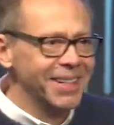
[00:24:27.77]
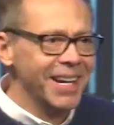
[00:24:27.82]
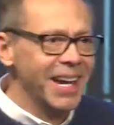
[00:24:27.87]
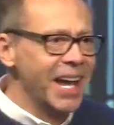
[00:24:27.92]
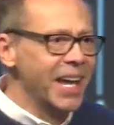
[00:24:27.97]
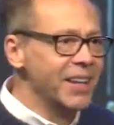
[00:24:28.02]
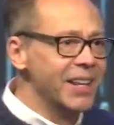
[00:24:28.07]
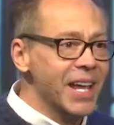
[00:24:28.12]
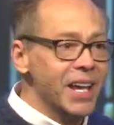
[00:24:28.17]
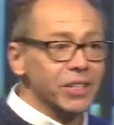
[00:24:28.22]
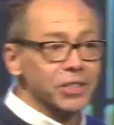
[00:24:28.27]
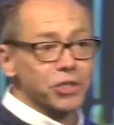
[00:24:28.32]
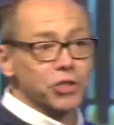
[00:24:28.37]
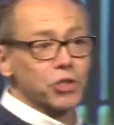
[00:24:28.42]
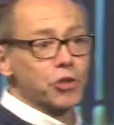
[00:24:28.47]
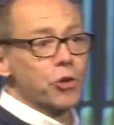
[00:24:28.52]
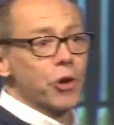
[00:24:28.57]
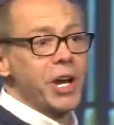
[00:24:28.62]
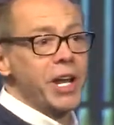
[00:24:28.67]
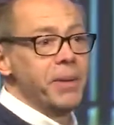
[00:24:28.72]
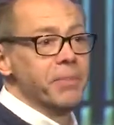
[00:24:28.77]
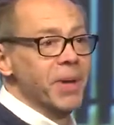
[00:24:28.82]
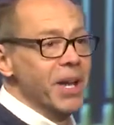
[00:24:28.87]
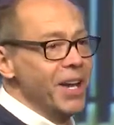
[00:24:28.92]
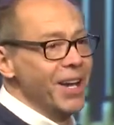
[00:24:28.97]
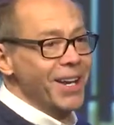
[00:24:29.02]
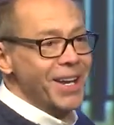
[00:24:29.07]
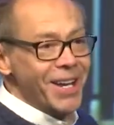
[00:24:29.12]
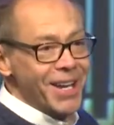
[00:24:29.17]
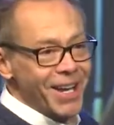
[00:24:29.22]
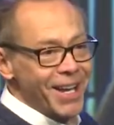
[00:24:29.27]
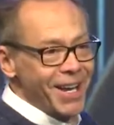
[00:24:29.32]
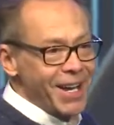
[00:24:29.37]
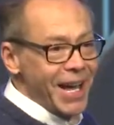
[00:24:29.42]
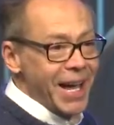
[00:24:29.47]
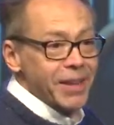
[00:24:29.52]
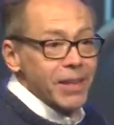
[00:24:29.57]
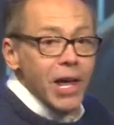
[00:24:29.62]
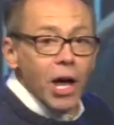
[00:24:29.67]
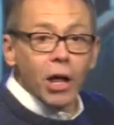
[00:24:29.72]
And they'll scream.
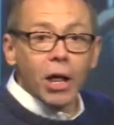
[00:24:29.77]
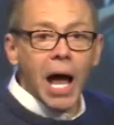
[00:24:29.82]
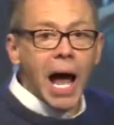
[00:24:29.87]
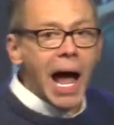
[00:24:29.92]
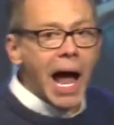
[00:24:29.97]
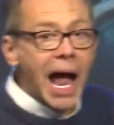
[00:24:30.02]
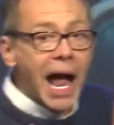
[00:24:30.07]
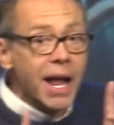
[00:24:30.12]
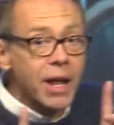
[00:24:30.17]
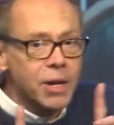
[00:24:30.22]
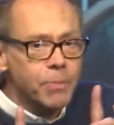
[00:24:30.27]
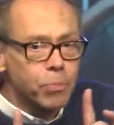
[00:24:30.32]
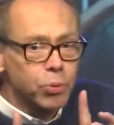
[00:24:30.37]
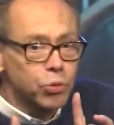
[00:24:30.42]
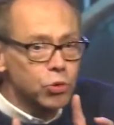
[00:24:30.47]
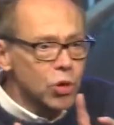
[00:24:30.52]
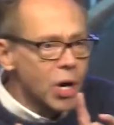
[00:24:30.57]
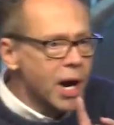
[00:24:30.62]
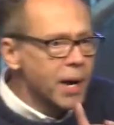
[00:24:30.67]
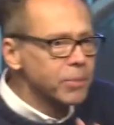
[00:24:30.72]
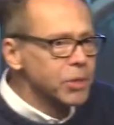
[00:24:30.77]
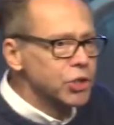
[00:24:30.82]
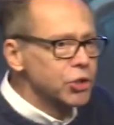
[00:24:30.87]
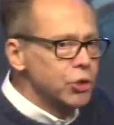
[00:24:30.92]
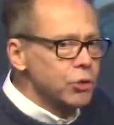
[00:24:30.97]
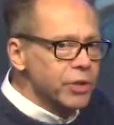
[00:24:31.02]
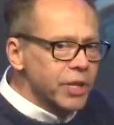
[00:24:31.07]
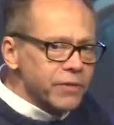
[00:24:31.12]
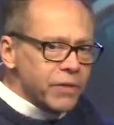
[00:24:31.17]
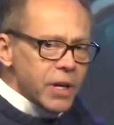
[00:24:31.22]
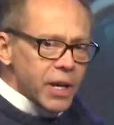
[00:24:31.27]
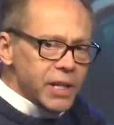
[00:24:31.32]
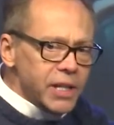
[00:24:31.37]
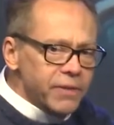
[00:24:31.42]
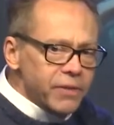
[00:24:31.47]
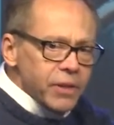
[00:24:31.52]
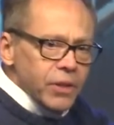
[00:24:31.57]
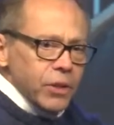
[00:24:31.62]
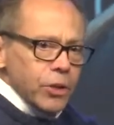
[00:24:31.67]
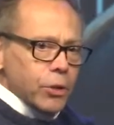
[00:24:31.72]
And they'll, I promise you, they've got
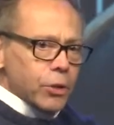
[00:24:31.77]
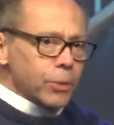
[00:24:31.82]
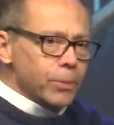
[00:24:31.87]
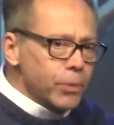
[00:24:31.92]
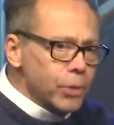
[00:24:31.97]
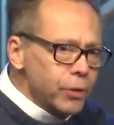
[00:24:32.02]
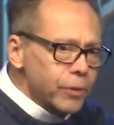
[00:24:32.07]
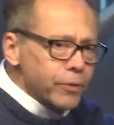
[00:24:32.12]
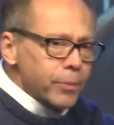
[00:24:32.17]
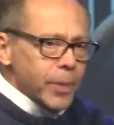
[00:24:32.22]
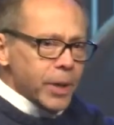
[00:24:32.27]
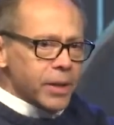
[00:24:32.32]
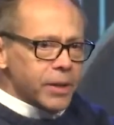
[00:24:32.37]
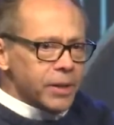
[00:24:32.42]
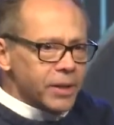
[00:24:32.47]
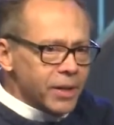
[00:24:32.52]
even a little movement.